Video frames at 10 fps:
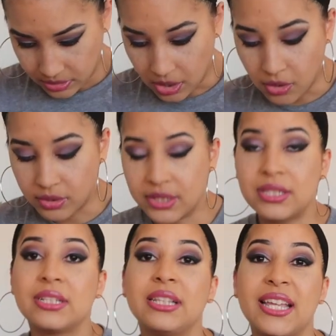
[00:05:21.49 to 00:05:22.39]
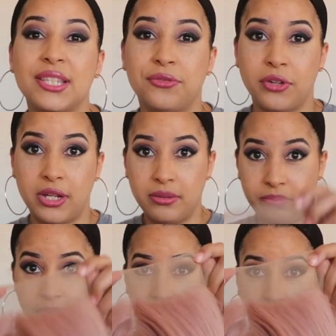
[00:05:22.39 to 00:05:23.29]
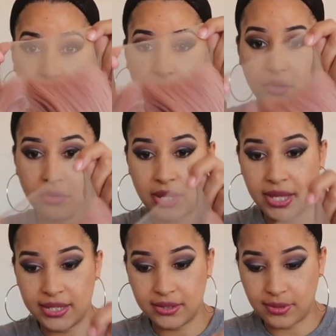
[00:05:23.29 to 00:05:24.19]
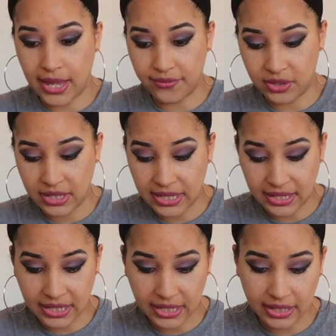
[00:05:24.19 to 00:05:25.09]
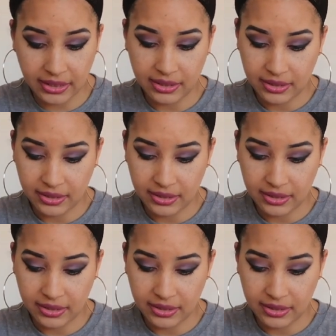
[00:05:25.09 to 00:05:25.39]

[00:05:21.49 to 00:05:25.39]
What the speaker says: oh, and this is a lace front. So I guess we have to cut it.